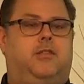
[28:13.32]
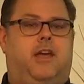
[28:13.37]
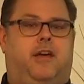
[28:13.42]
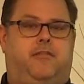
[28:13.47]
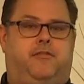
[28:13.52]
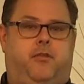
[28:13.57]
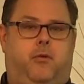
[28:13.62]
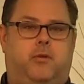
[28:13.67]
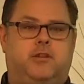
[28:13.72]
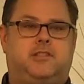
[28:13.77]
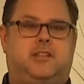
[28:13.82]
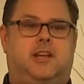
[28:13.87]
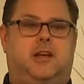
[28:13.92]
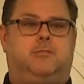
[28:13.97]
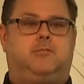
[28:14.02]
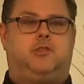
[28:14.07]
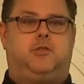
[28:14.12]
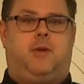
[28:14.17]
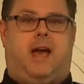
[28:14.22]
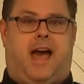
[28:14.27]
that forced
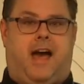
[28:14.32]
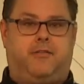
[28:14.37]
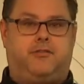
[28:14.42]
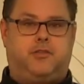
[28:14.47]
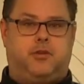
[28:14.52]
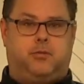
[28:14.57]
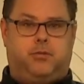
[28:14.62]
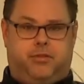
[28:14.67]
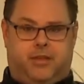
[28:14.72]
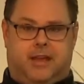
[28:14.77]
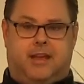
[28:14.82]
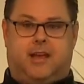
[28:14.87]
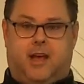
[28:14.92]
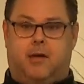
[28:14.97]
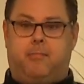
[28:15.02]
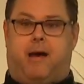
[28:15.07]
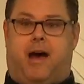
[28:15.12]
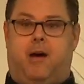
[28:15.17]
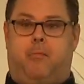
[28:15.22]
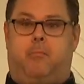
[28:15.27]
them to have to think
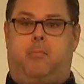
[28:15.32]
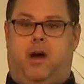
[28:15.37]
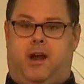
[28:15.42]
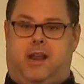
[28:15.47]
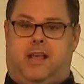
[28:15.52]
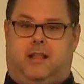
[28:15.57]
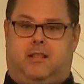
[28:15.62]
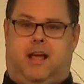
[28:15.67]
about money.